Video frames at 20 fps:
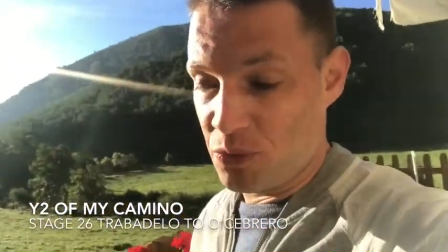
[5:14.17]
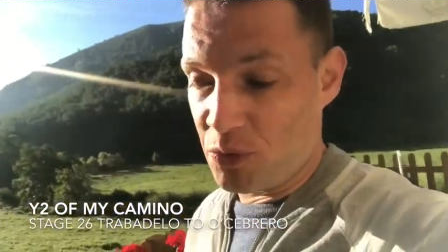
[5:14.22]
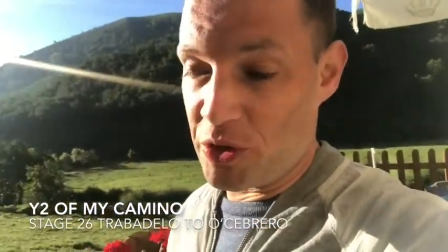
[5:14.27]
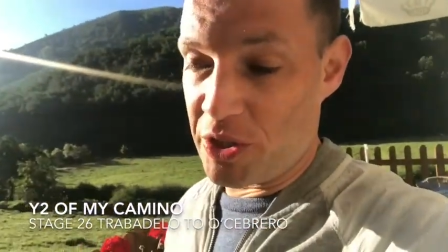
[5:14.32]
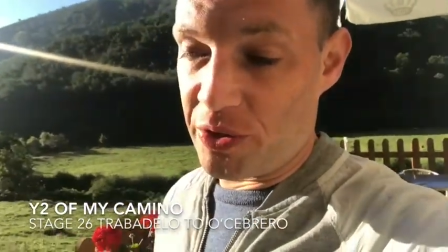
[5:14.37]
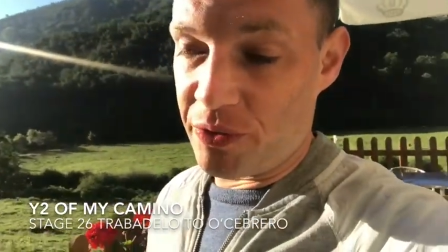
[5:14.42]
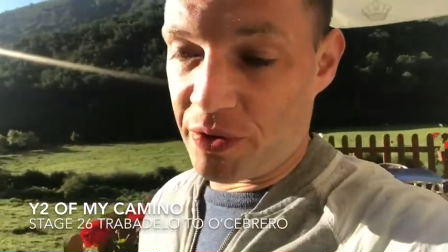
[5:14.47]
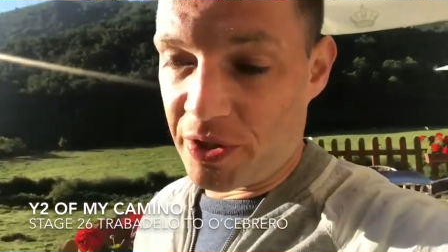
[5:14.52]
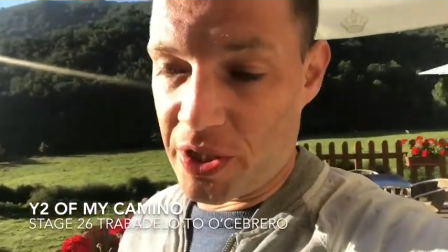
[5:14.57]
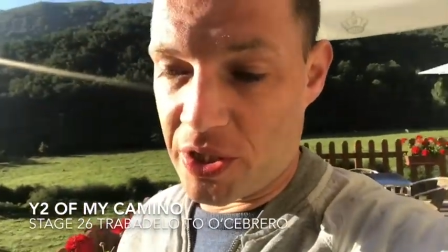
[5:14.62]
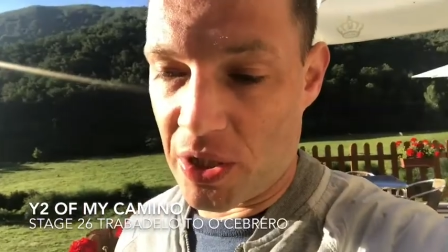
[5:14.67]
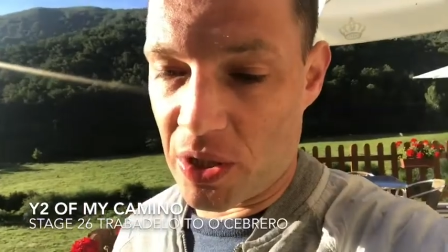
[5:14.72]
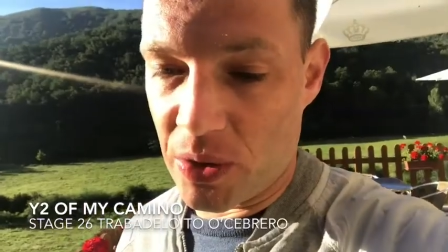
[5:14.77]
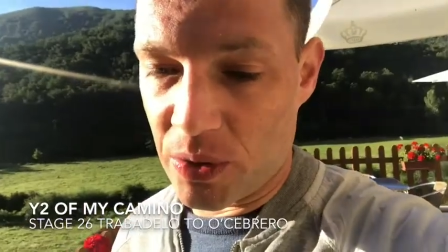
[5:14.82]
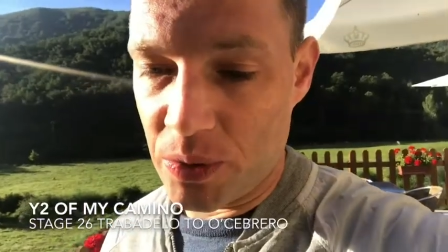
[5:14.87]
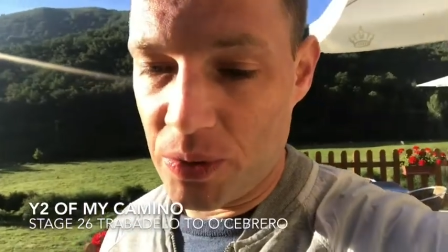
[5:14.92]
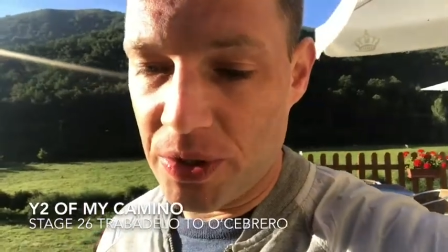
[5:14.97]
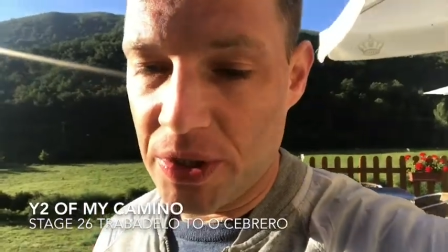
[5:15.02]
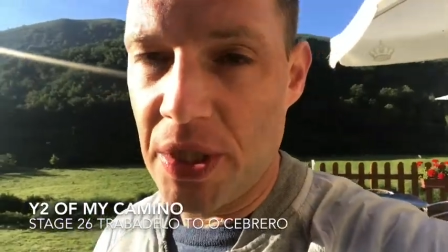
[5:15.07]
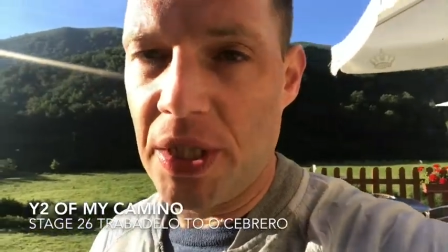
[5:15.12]
really really
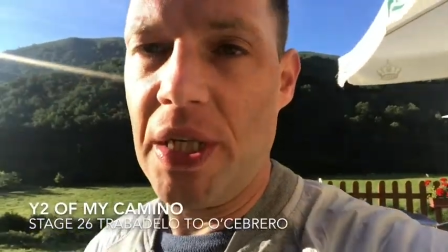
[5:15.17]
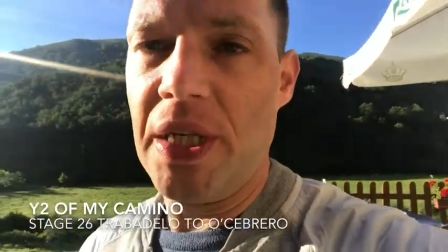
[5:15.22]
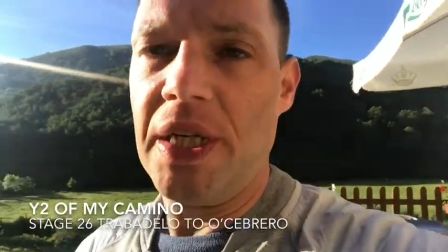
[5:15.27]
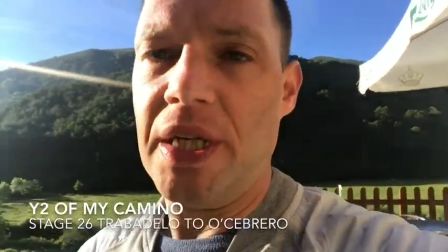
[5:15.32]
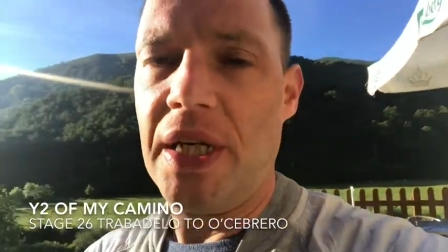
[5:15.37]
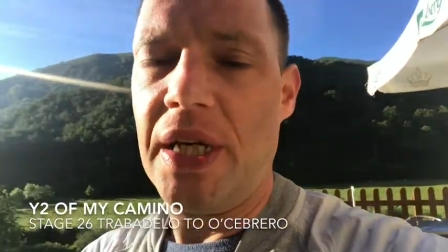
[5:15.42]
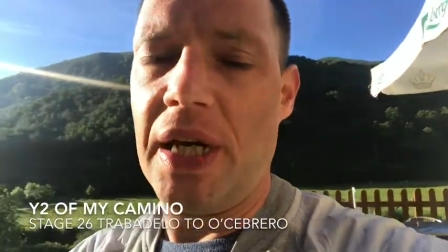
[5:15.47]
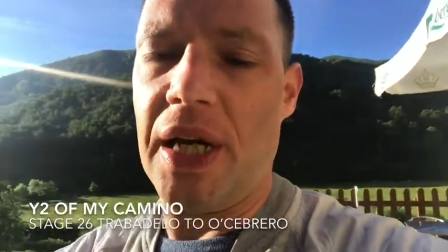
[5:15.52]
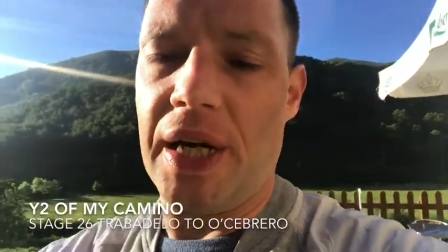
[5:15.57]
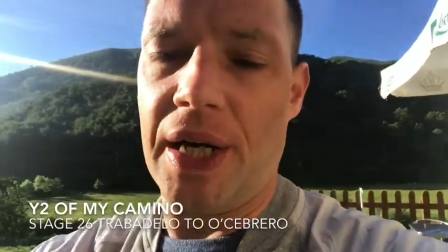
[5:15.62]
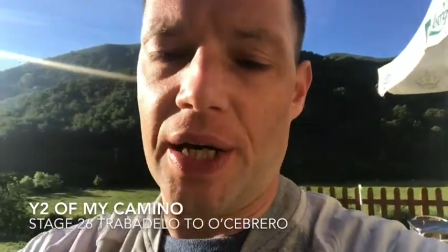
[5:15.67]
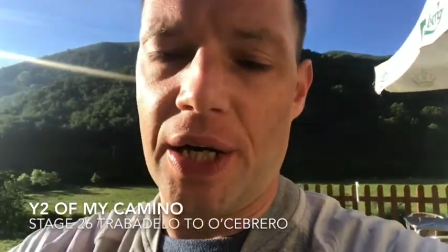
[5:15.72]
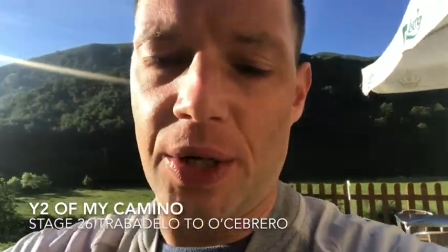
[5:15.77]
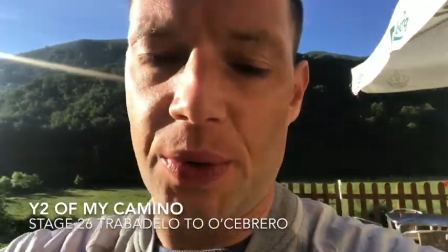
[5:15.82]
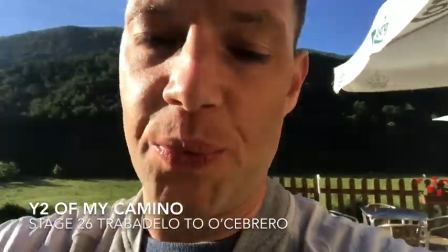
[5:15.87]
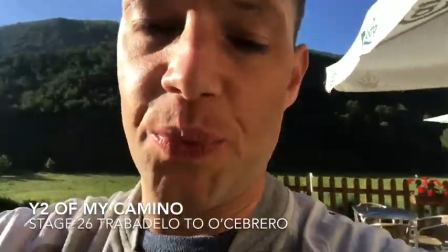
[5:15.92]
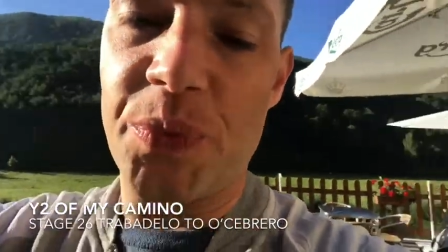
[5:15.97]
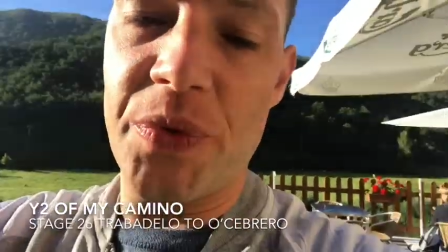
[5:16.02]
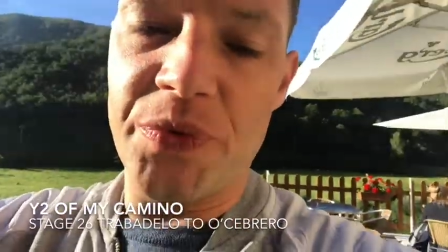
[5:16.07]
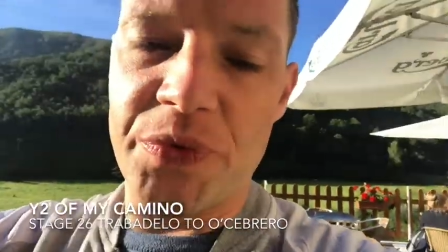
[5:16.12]
cold.
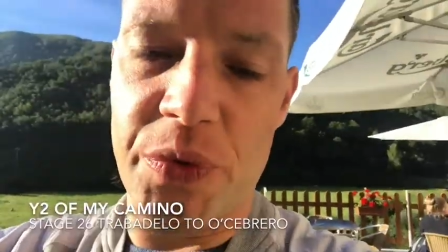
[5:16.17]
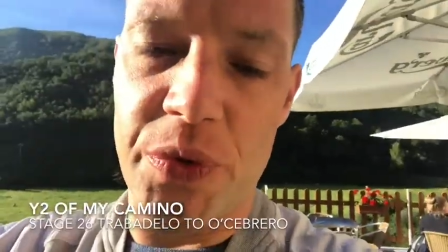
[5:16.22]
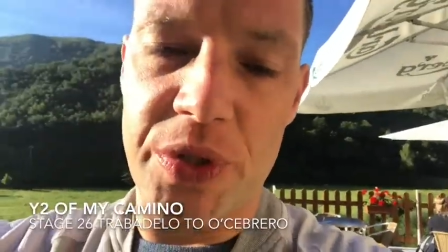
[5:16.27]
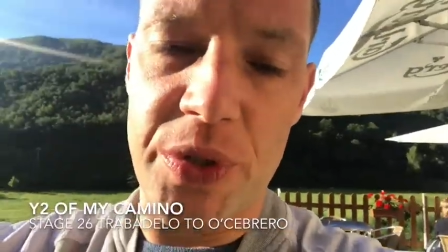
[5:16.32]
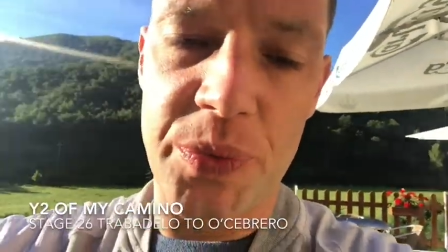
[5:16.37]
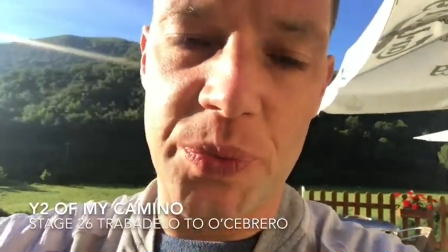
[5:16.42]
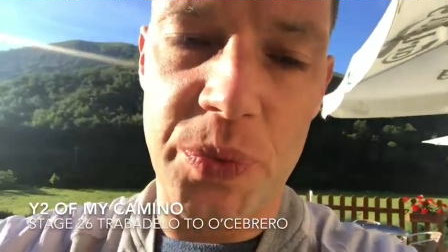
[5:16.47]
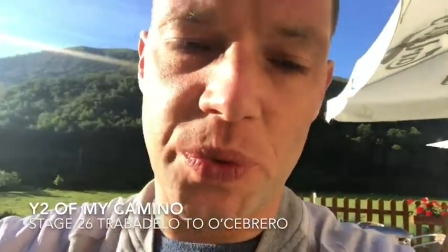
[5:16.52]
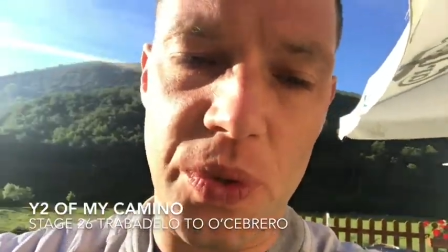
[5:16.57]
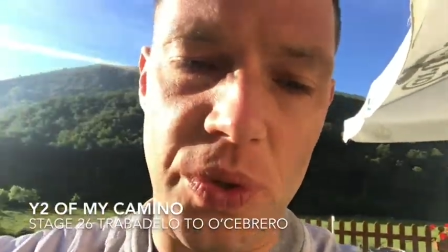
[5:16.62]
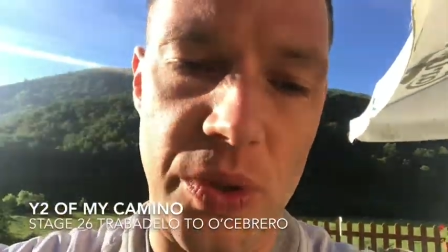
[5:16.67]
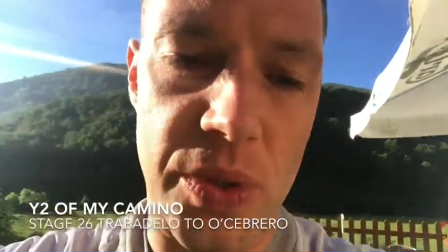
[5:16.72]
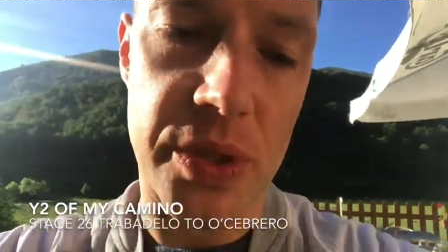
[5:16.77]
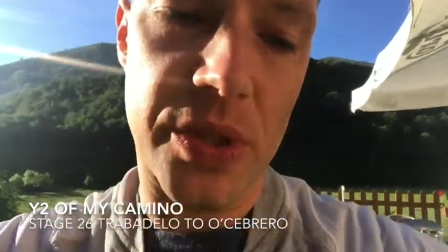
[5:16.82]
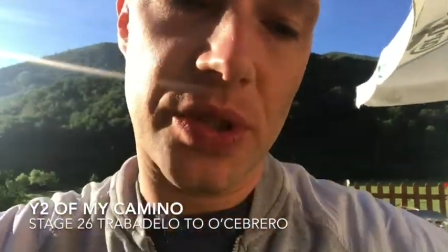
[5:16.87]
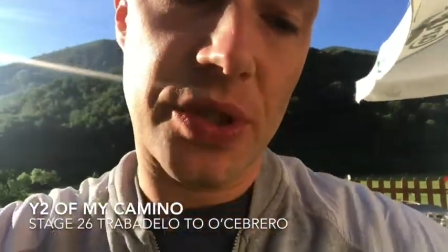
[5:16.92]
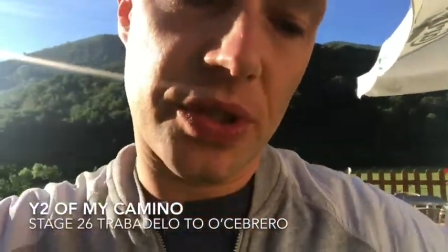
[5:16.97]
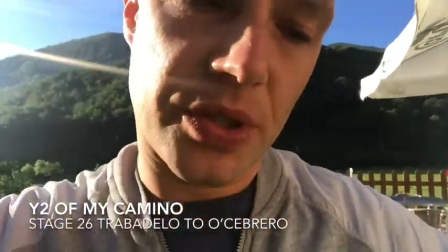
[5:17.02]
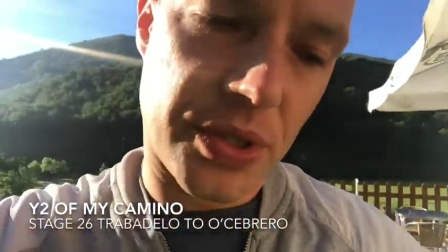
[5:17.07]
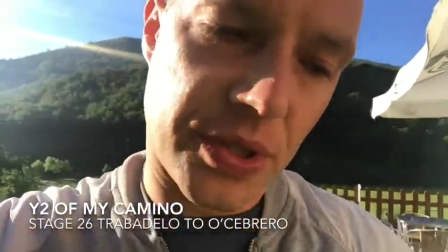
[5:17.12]
Um, we've already
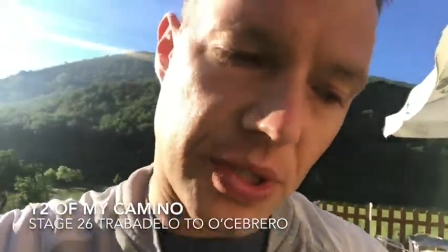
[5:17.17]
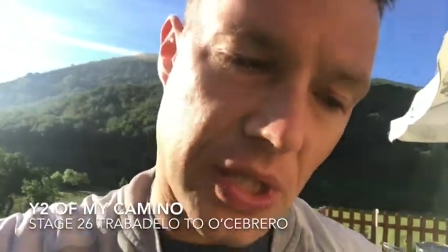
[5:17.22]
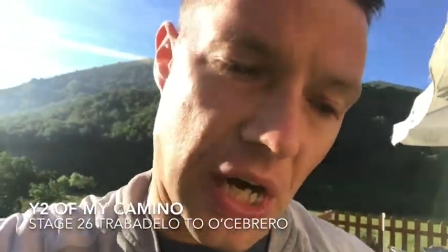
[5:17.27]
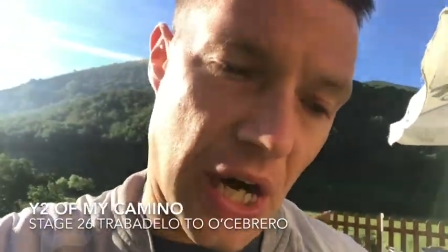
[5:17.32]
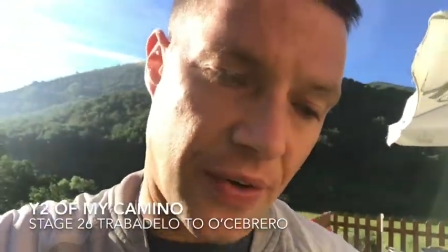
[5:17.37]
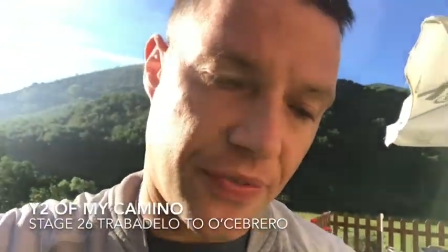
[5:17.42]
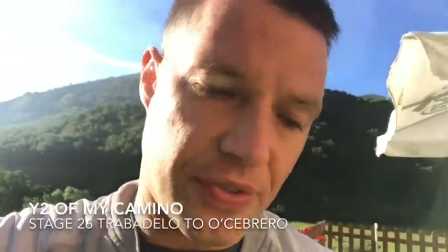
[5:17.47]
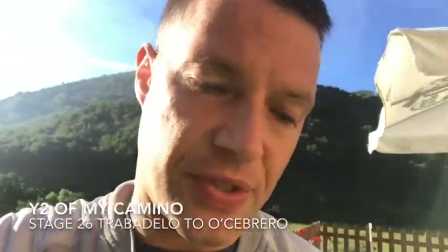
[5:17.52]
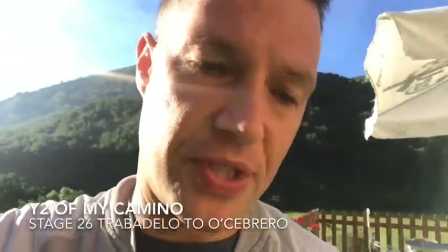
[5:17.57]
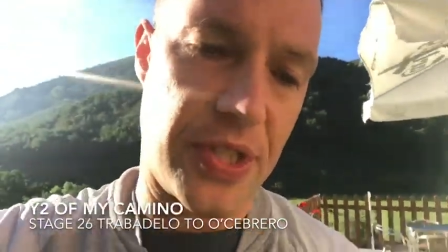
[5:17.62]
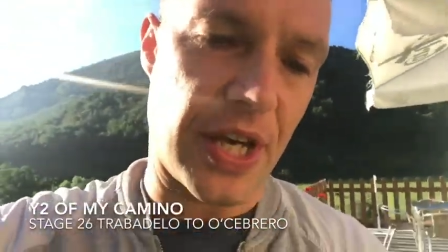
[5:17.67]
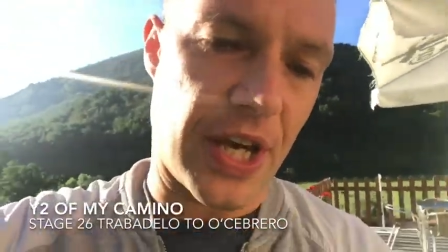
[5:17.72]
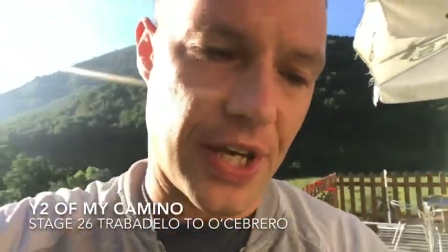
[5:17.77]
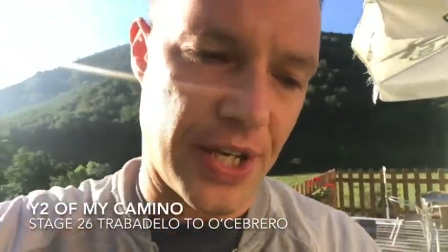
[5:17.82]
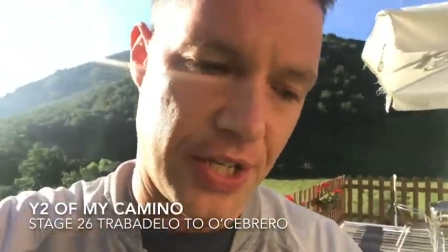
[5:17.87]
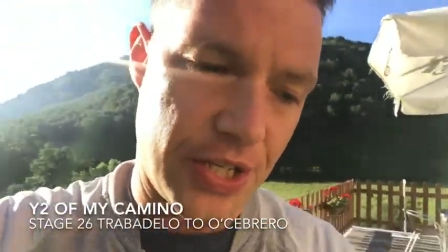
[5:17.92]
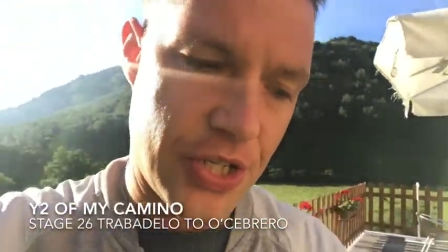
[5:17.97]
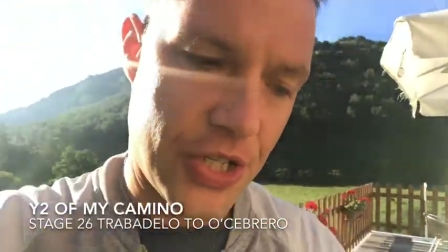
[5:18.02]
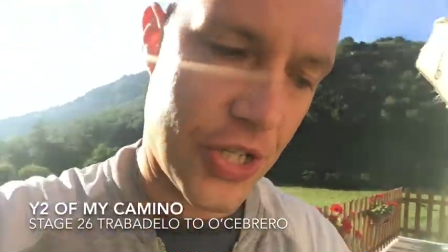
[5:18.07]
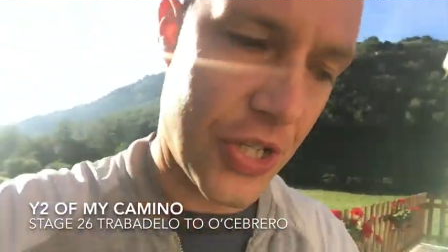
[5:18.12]
walked half the
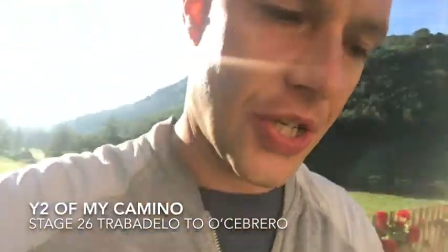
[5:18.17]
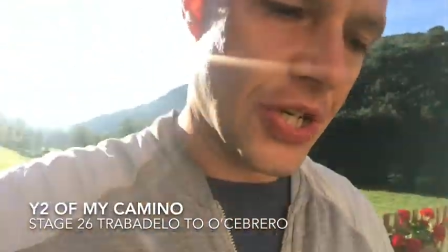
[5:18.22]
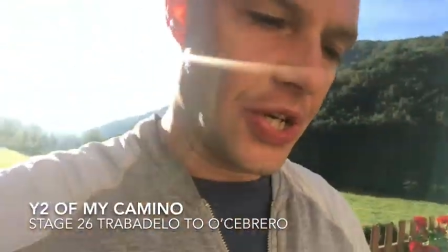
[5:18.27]
stage,